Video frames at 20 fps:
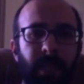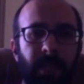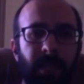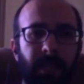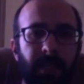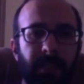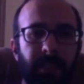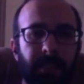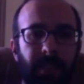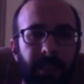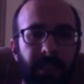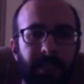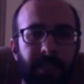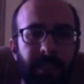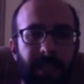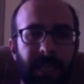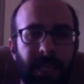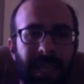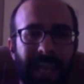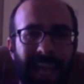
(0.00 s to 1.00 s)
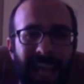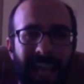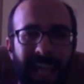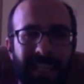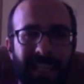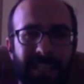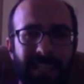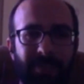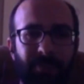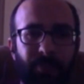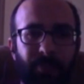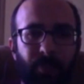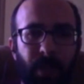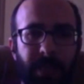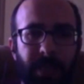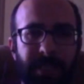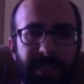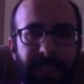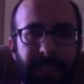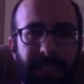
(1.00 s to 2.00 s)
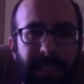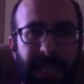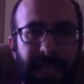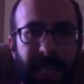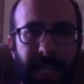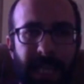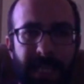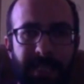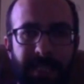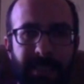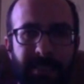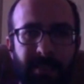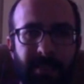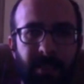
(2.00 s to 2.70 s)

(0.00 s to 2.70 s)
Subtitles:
Like as if once the gas